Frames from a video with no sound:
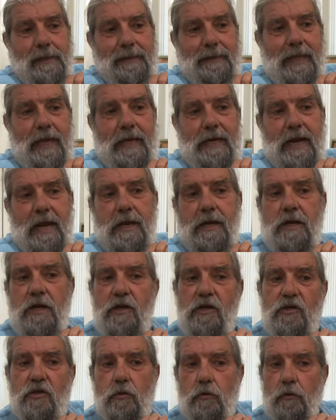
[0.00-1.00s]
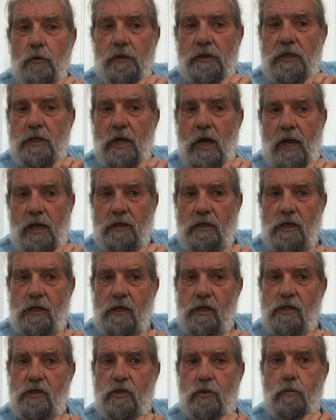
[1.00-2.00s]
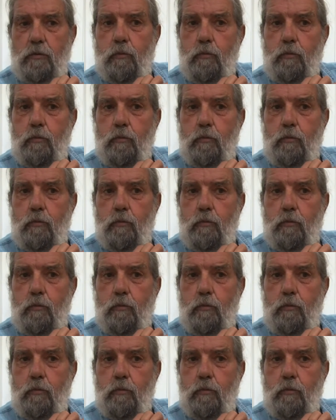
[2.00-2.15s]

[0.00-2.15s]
late 80s, early 90s.